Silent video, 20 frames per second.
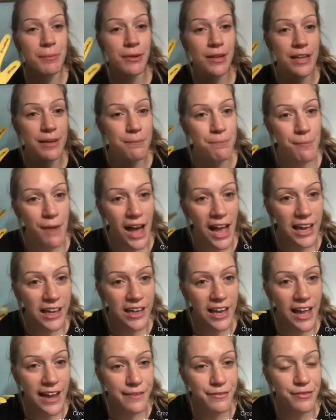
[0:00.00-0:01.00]
in my
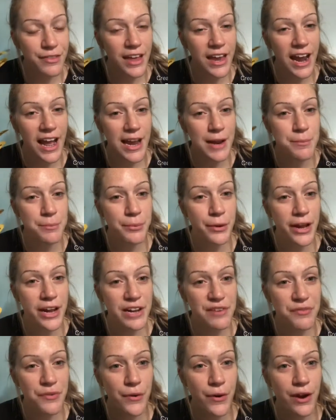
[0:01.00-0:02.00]
life that I am
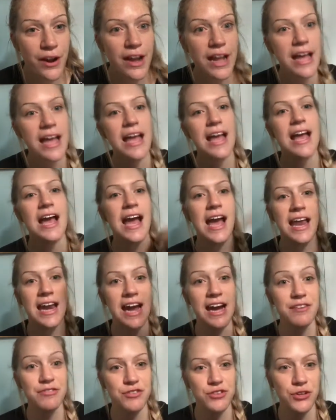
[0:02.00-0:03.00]
praying for, and
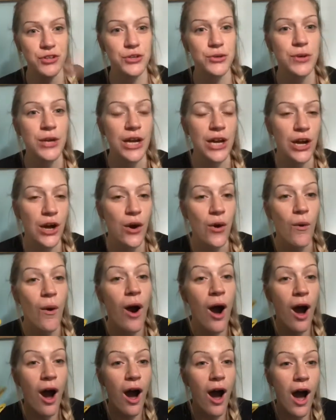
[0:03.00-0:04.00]
after, you can go
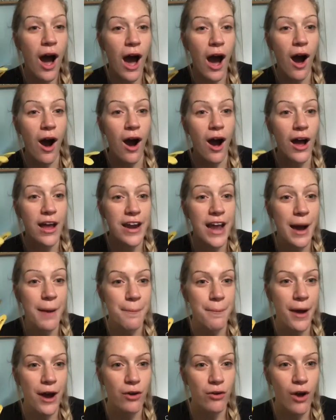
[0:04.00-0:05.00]
on
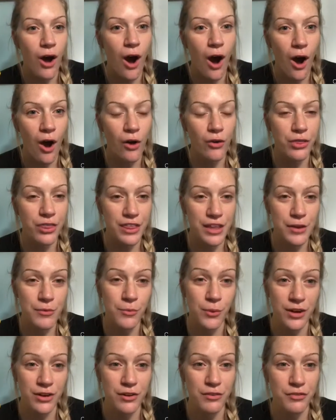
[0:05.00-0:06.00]
about all the
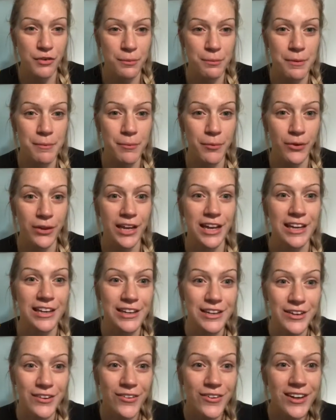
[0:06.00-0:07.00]
wonderful people
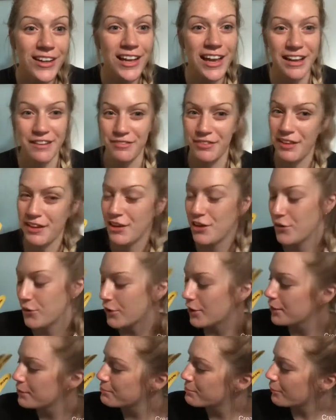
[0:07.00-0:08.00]
in your life that you
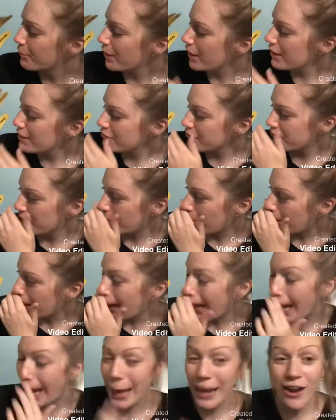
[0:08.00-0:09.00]
are praying for
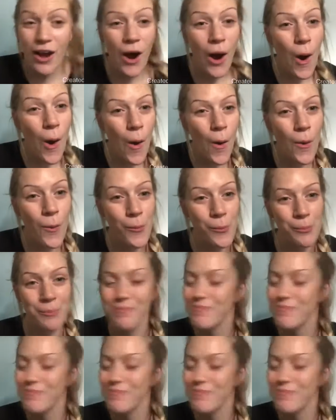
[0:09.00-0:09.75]
at home.